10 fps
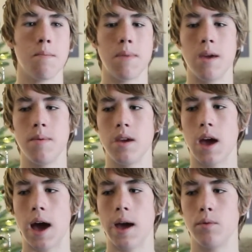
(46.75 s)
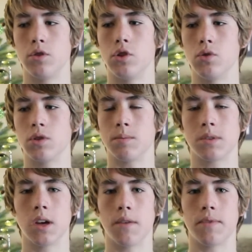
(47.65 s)
maybe I would do some
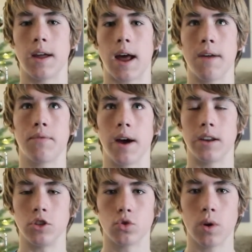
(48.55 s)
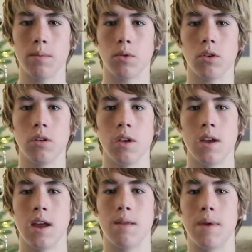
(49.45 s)
stuff that I find enjoyable.
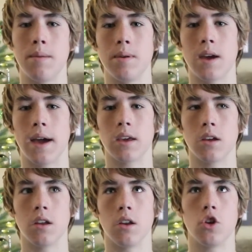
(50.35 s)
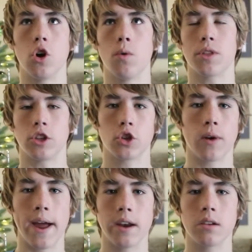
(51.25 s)
And maybe I can go with a
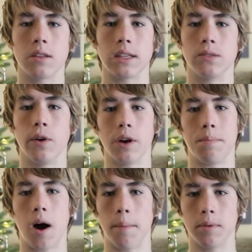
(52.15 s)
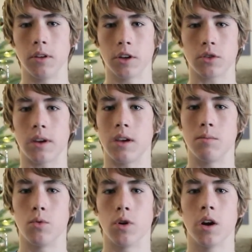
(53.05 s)
trend that's very popular so I can
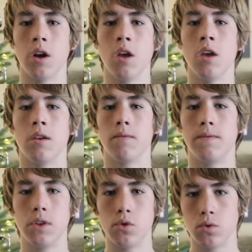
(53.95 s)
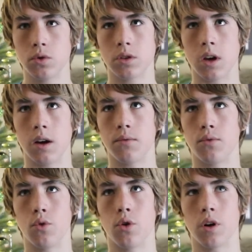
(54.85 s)
get more views
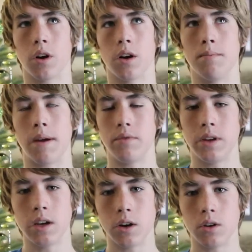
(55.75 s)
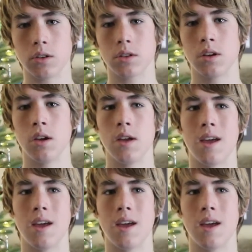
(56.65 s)
for my videos